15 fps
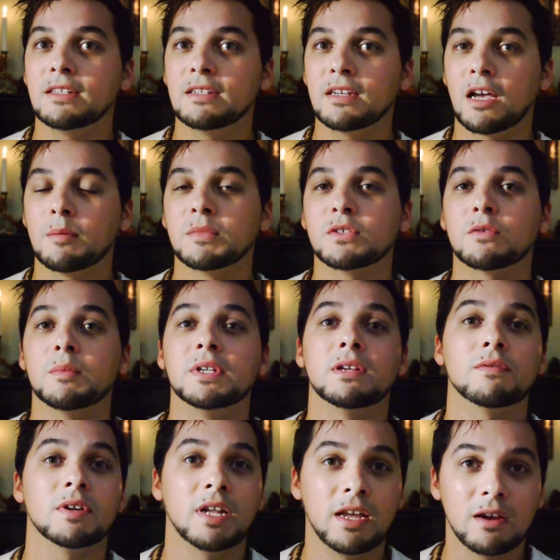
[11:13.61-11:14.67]
comes from a
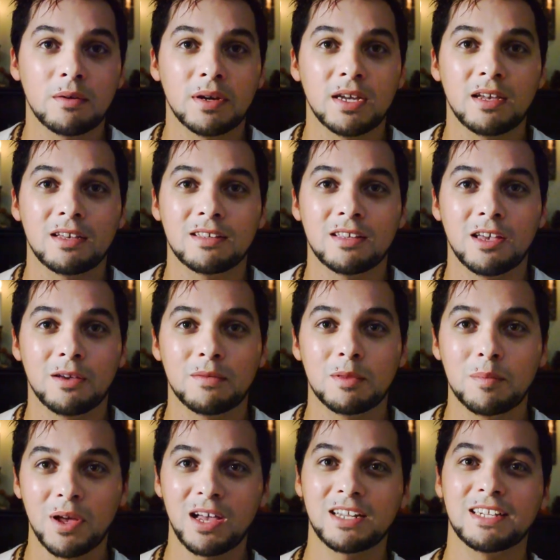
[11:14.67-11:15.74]
different area of the
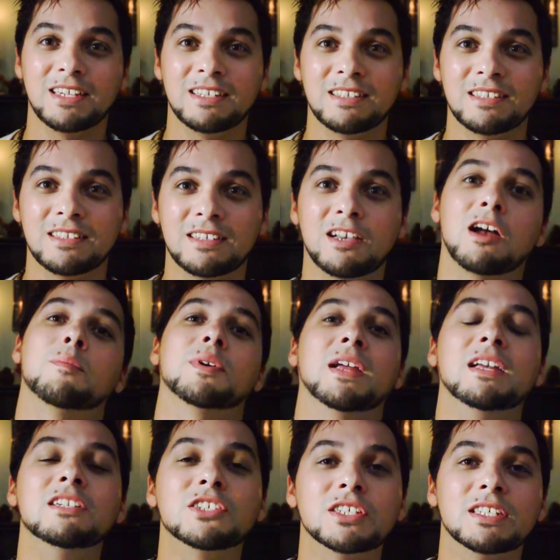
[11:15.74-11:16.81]
body.
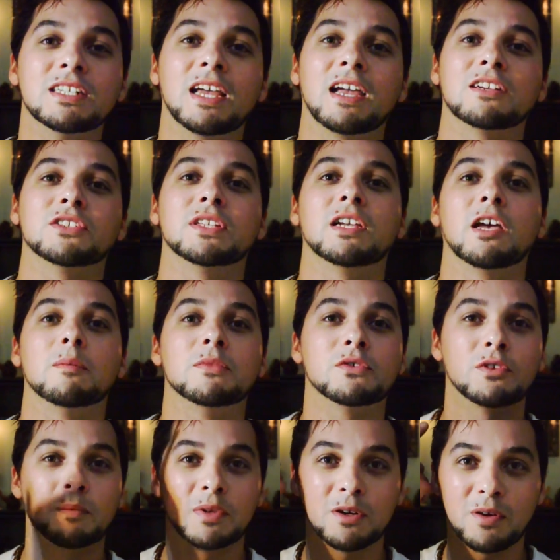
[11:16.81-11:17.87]
Comprehension actually comes
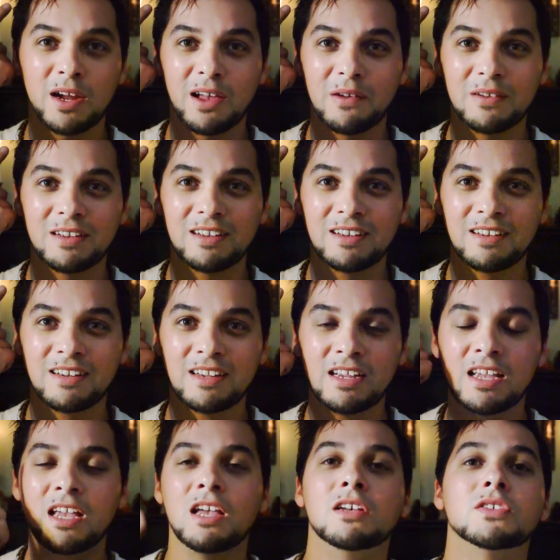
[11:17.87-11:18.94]
from the crown.
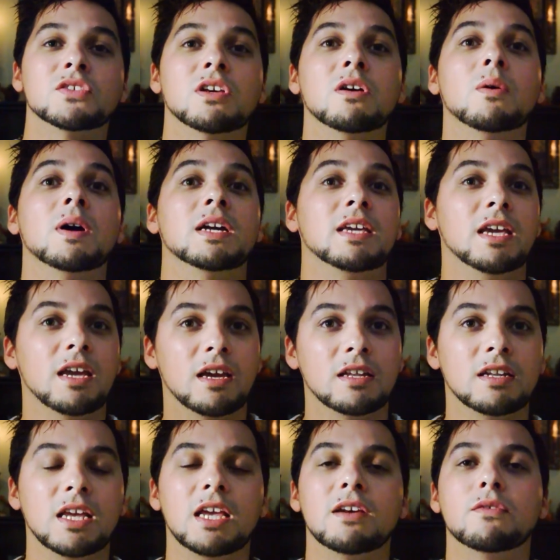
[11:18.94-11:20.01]
So
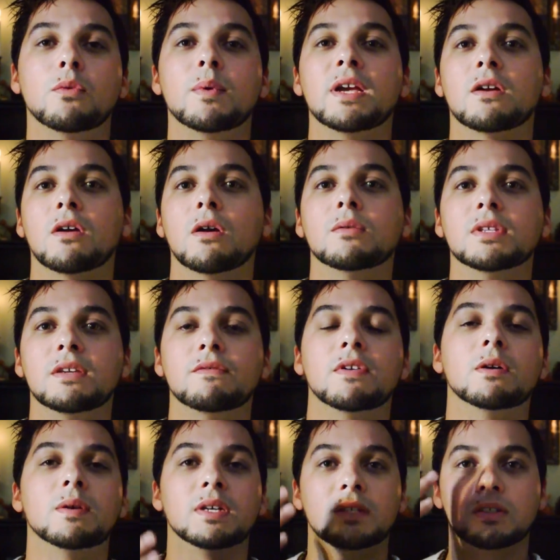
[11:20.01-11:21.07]
again, if we are only
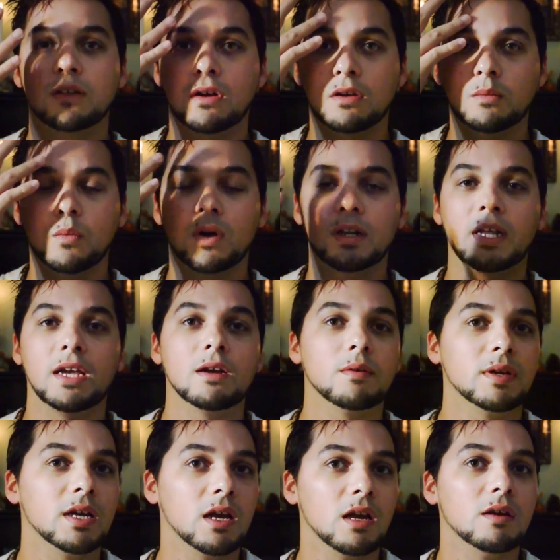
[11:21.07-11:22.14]
focused on one
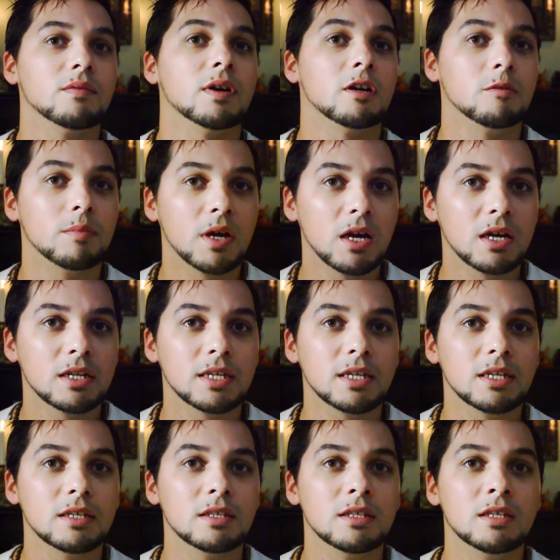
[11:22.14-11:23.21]
area of our
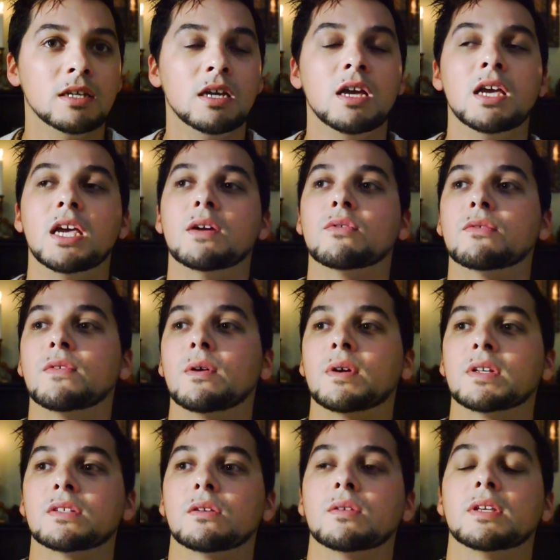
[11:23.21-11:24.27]
body, if we're
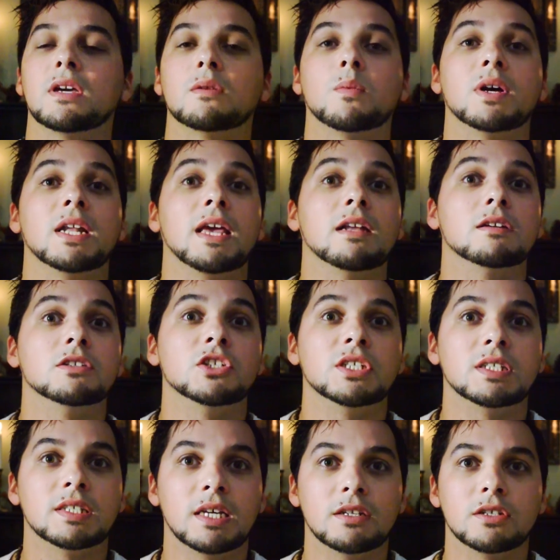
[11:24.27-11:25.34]
focused only on one energy
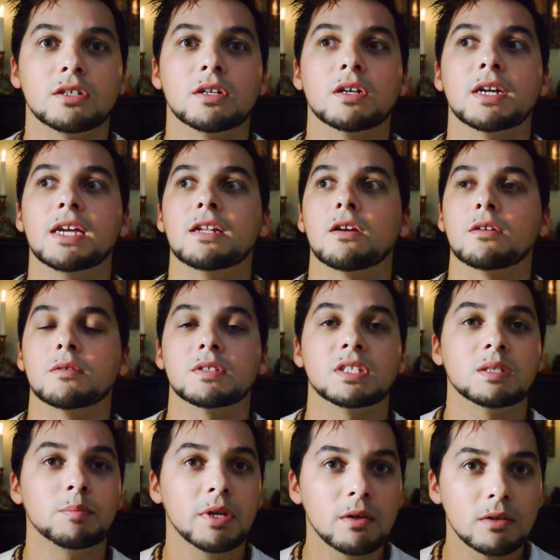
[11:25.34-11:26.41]
center in our
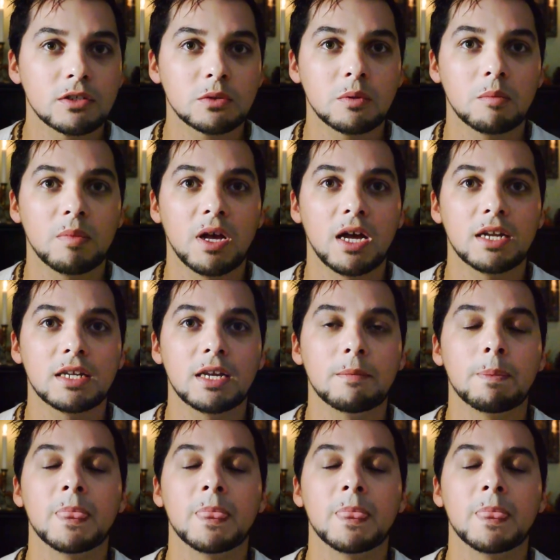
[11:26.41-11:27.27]
spiritual body,